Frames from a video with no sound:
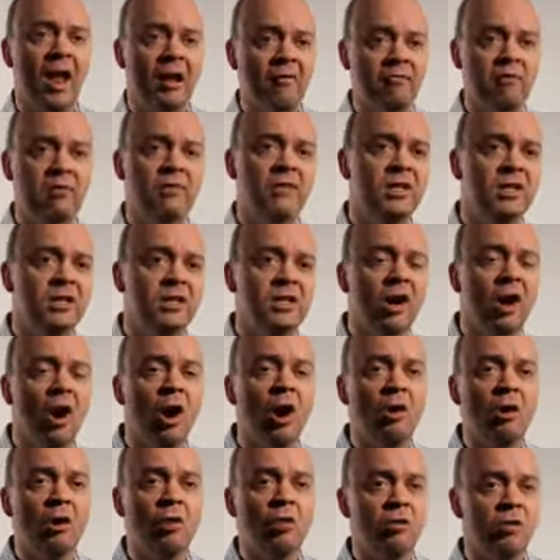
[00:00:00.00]
every
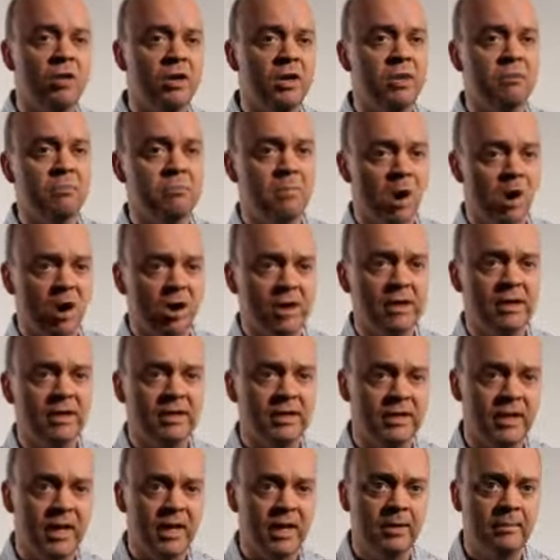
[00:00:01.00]
VTR on the market
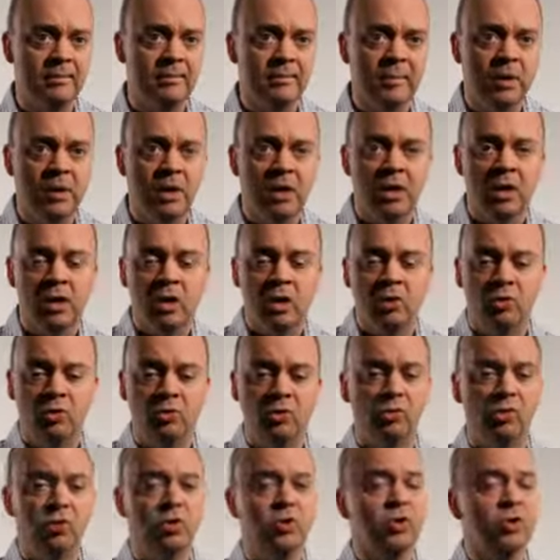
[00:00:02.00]
today,
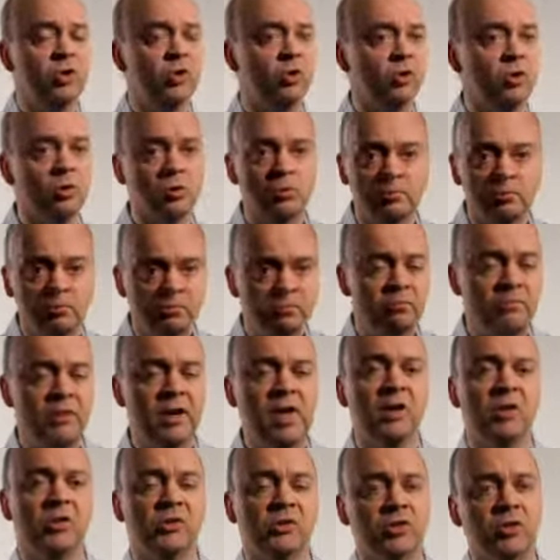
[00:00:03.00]
through to
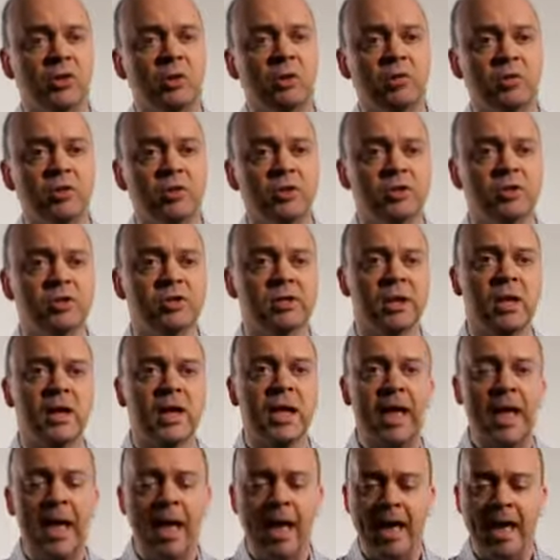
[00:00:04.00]
video servers,
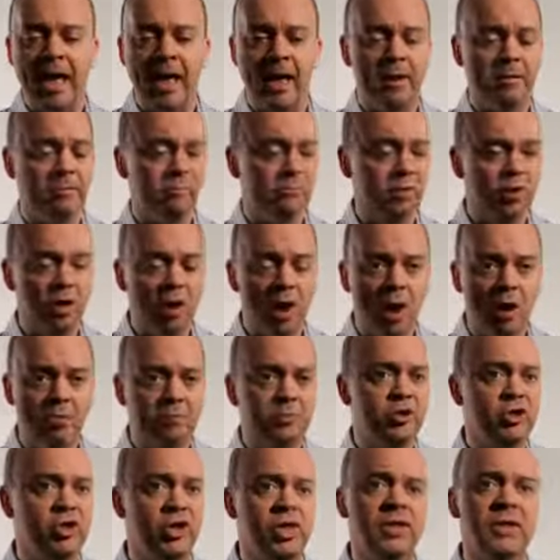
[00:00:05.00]
cart
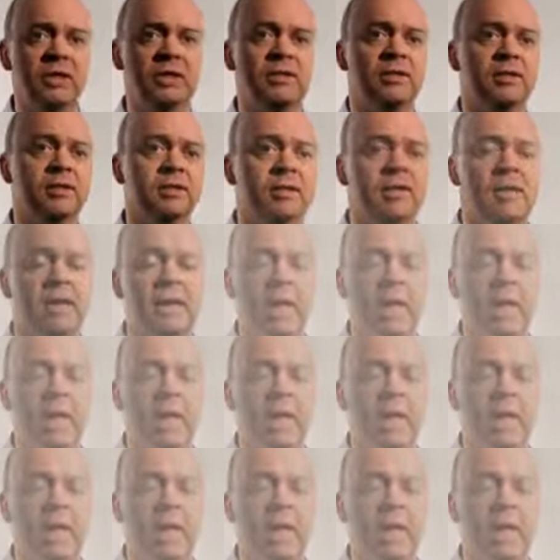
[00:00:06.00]
machines,